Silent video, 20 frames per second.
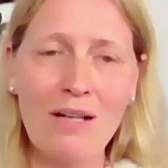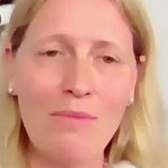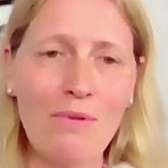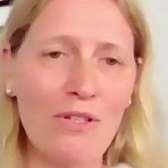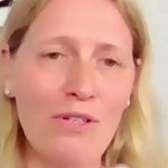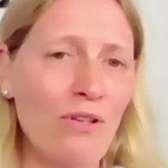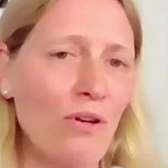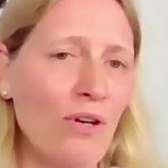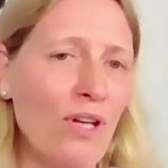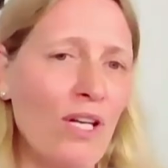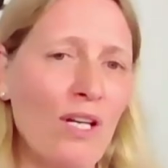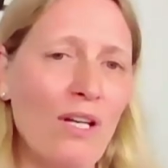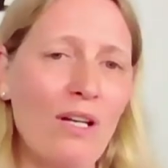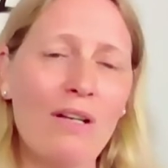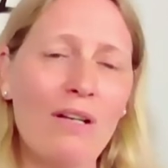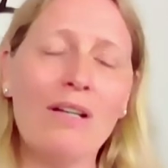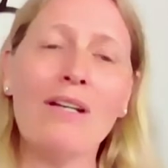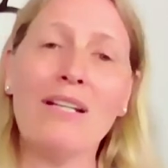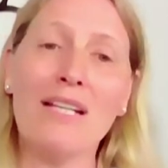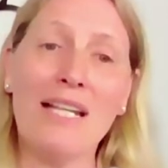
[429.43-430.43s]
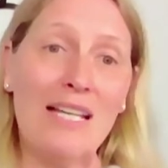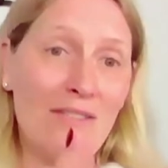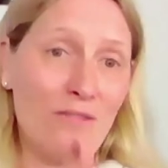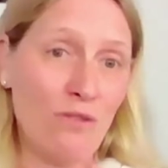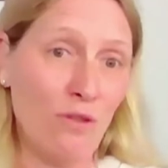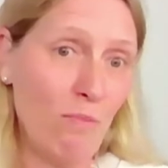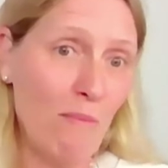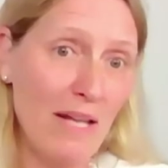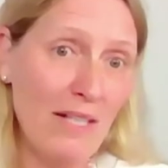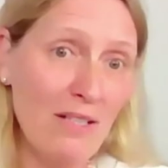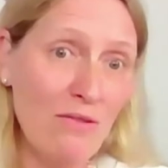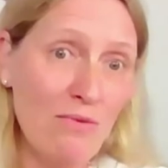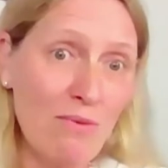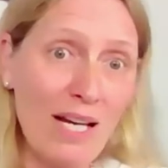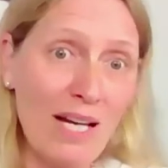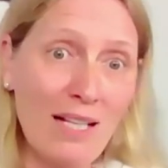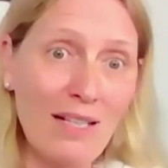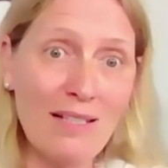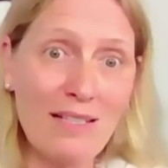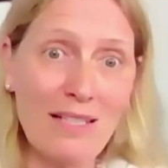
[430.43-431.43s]
We're talking, yes, augmented
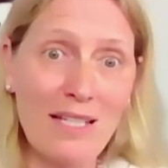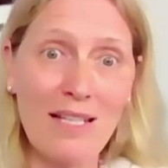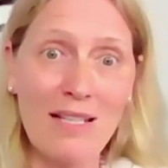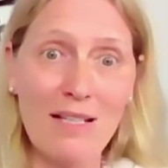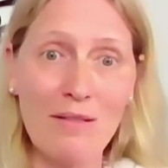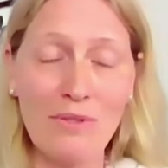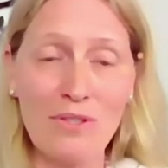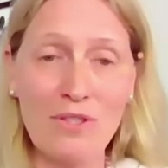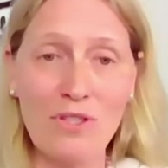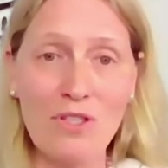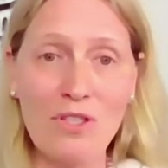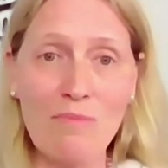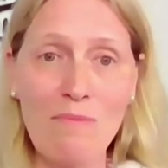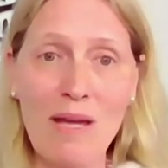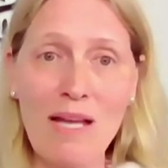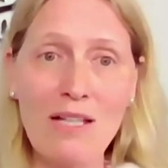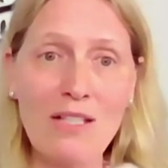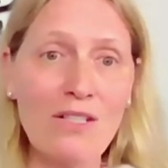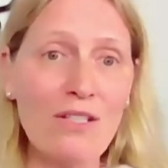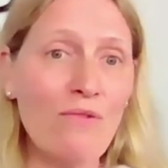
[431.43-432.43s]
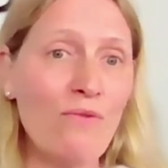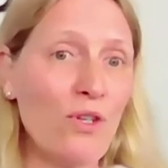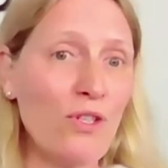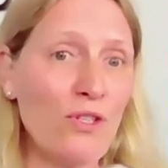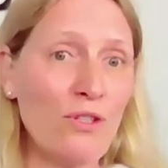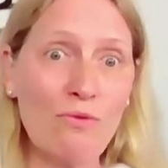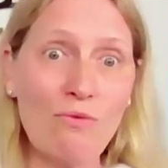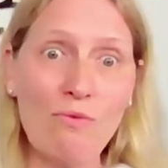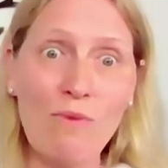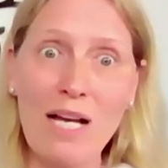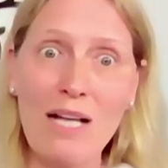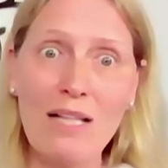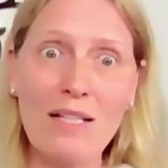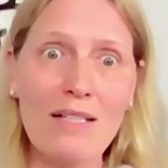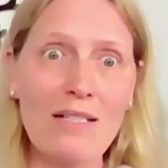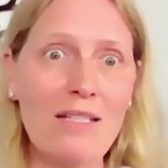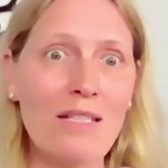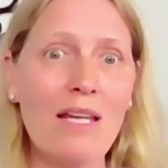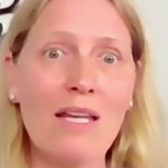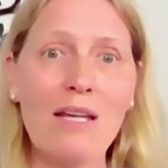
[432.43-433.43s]
reality that was just mentioned, virtual
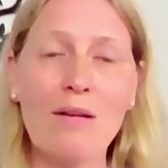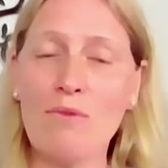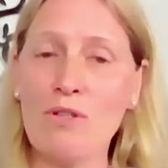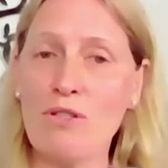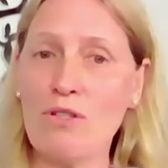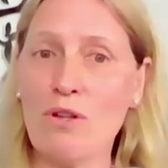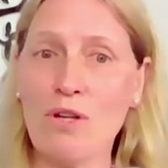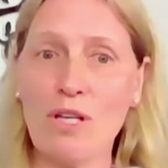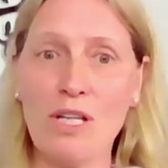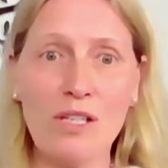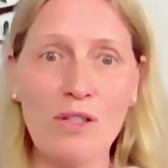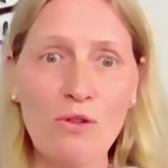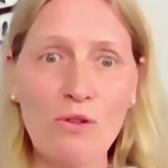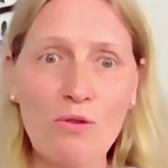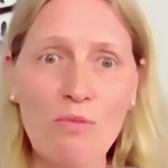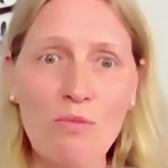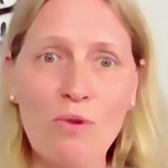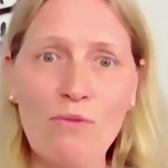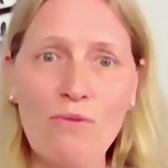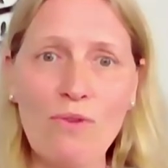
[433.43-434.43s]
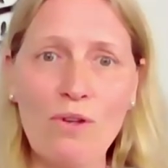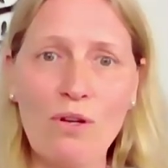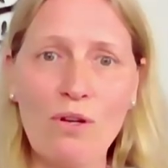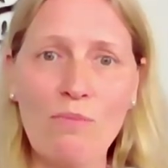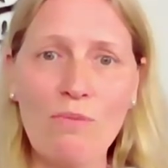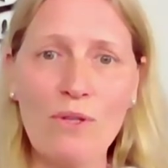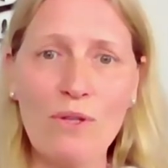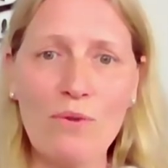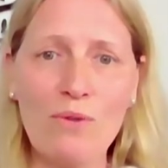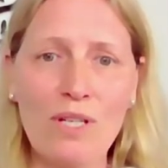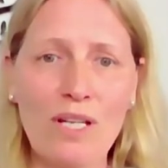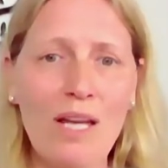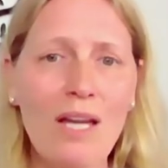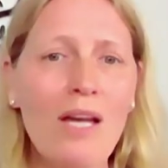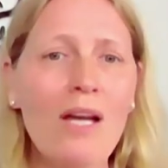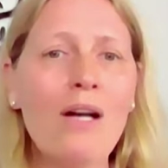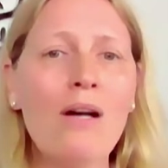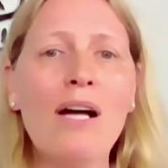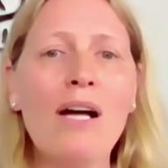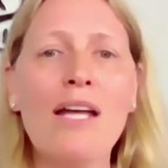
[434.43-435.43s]
reality, we're talking neuromorphic computing,
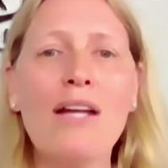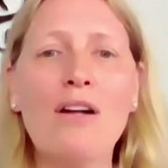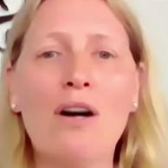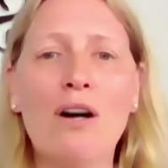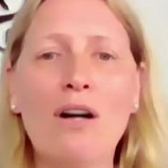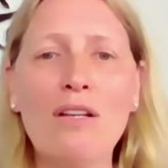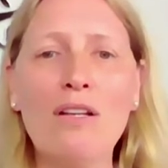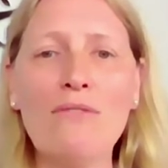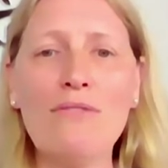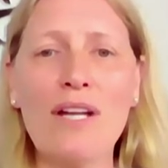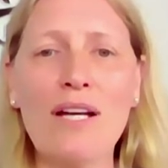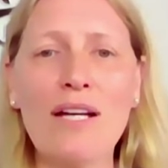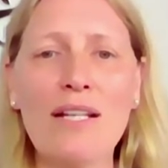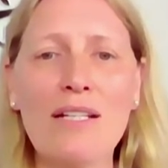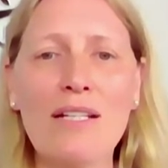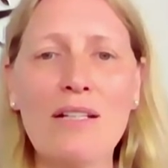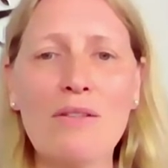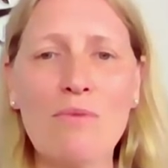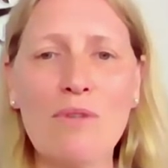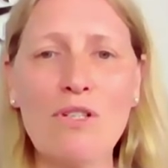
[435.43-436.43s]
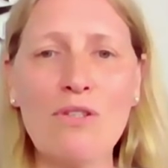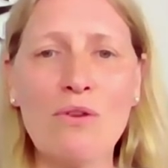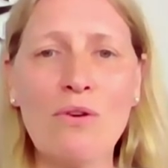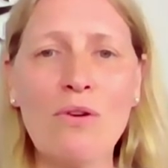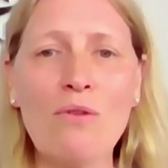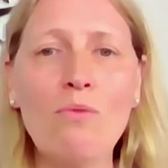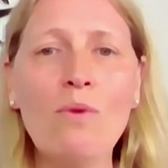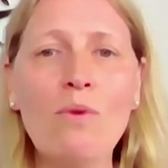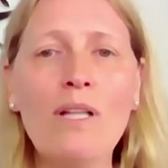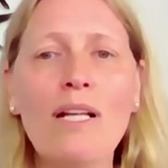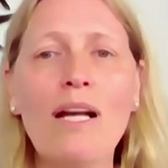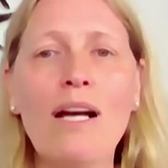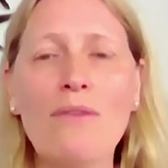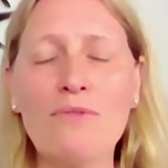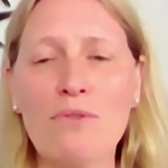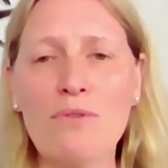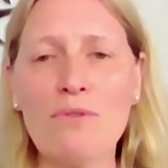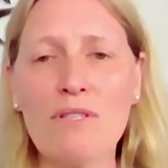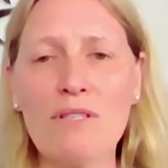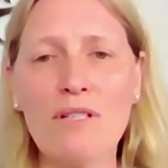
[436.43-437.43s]
and all of that in return will
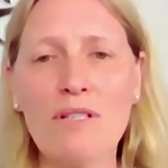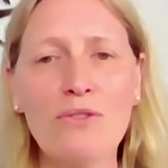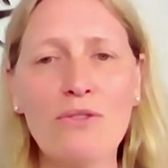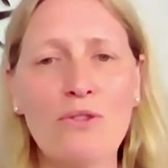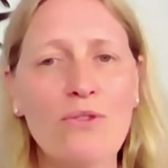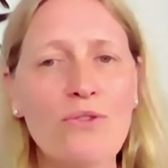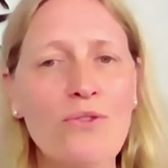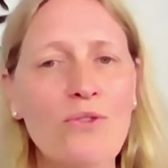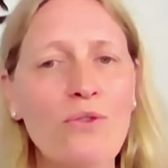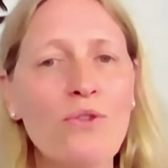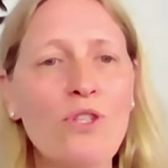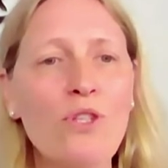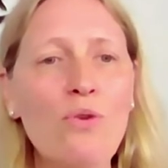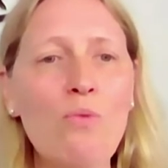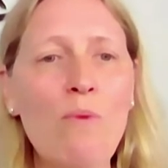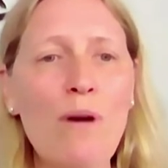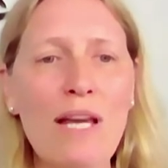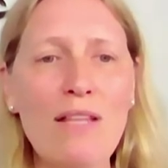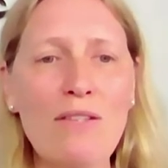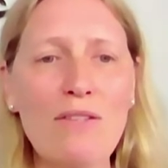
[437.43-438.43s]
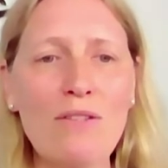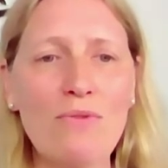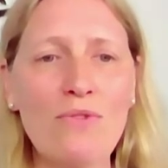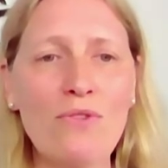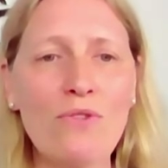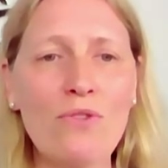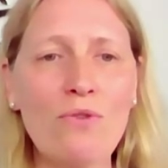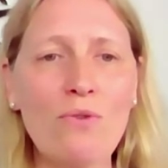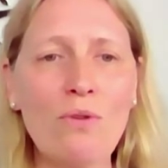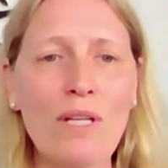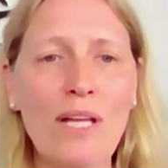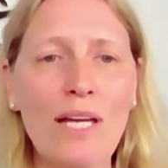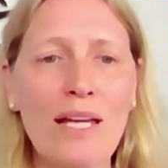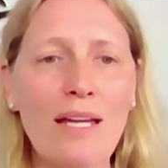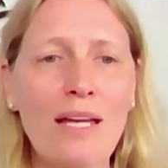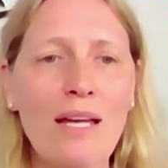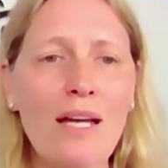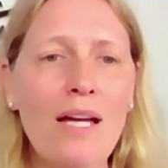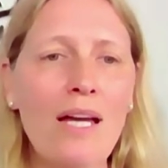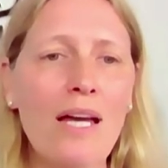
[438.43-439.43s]
have to result also in new ways of
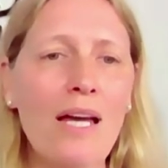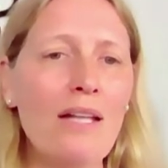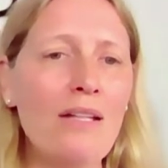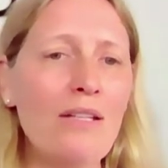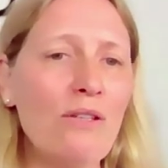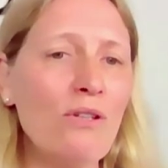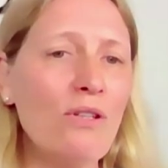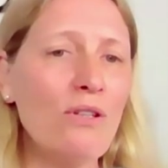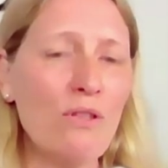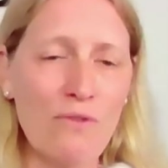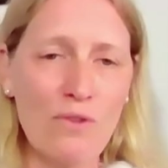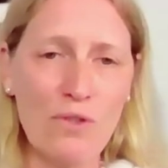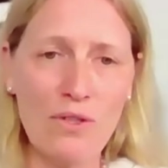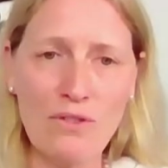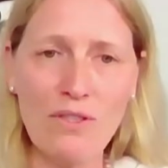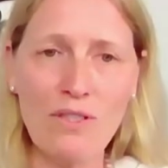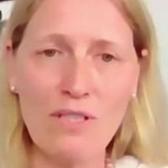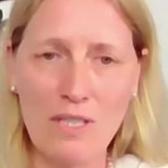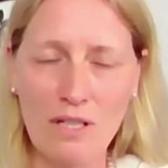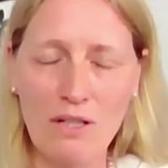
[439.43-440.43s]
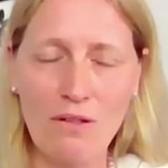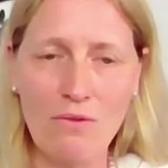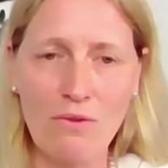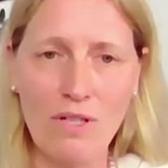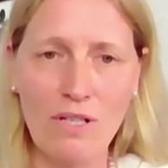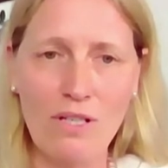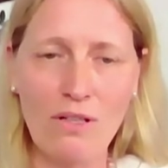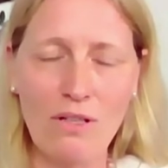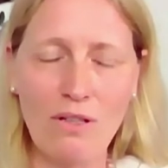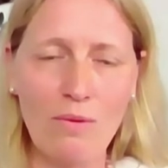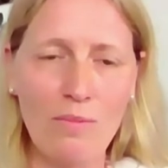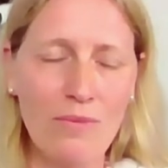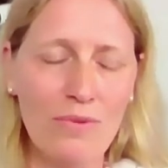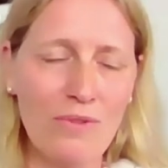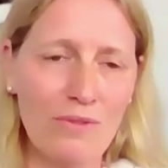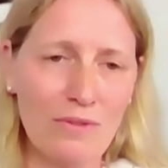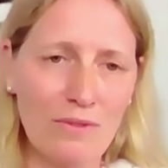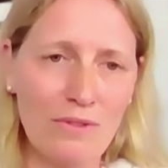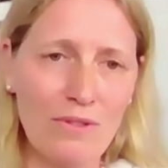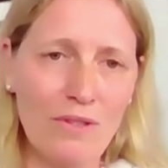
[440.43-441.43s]
schooling and new university
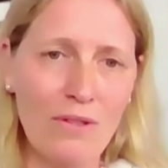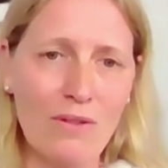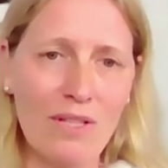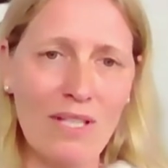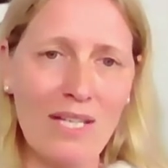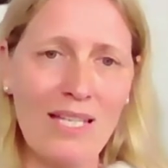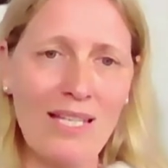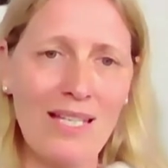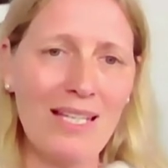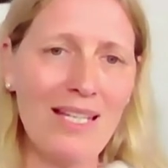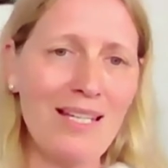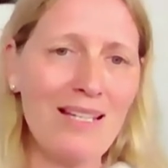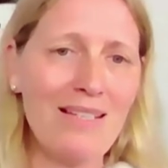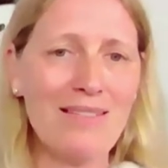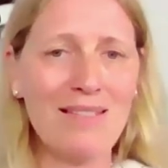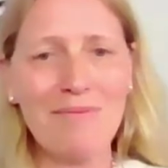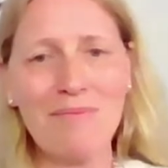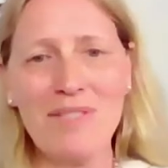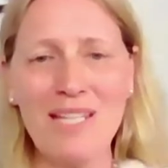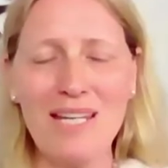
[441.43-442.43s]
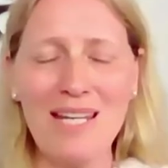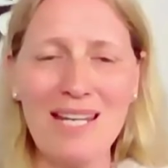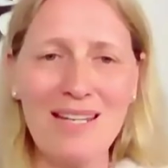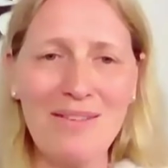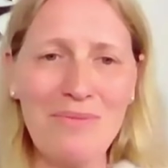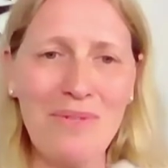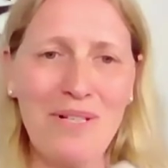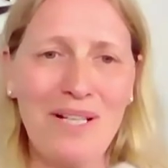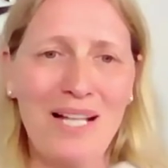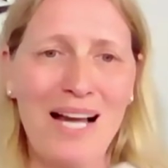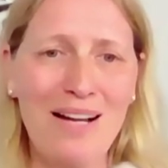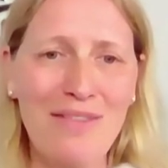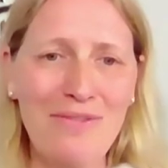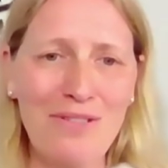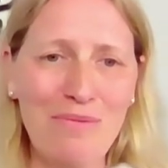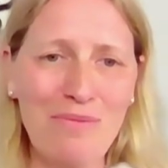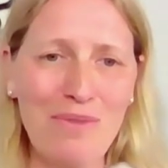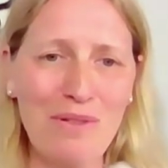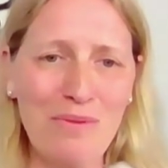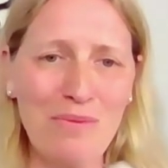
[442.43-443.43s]
curriculums. So the ESMT will
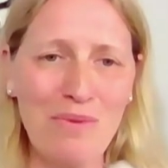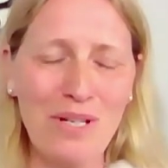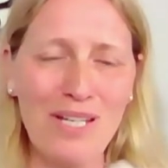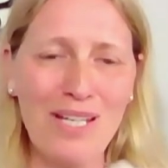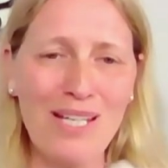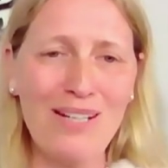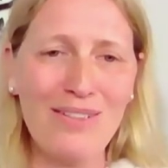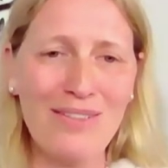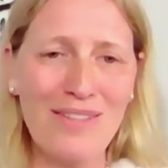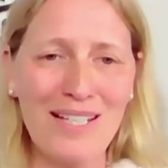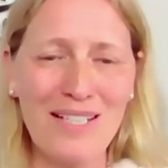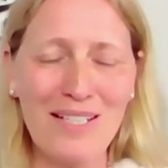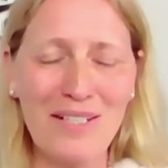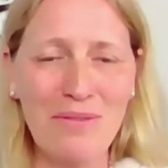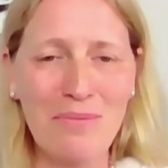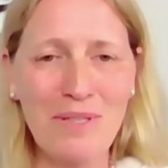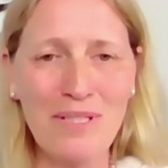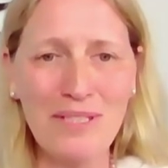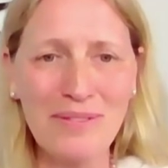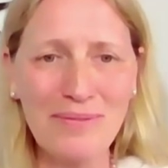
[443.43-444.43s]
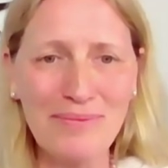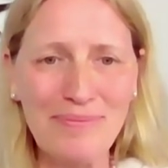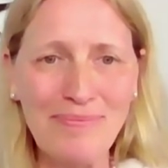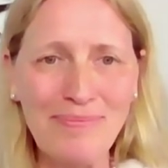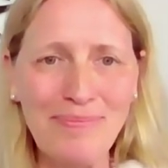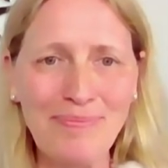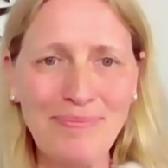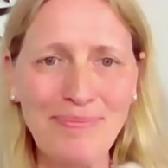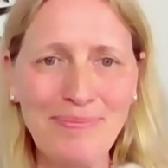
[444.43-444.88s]
have to be working on that as well.